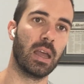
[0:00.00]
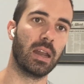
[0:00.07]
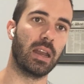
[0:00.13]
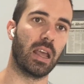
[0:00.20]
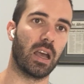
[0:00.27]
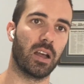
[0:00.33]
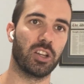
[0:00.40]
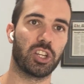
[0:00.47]

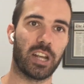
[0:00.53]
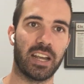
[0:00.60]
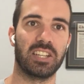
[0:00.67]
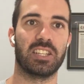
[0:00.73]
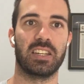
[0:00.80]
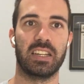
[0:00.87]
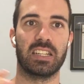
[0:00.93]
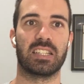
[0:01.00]
Now,
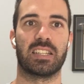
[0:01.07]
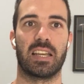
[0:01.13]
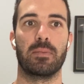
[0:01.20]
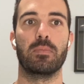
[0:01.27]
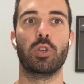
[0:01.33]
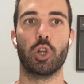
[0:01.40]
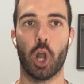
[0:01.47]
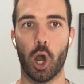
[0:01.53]
Chase and his
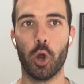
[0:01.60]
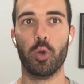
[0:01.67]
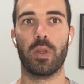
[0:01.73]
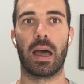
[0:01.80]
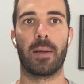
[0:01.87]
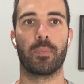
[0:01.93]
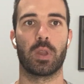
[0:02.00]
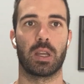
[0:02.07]
team know
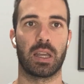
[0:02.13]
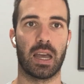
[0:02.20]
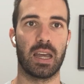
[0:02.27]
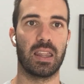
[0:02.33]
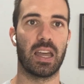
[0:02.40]
that, okay?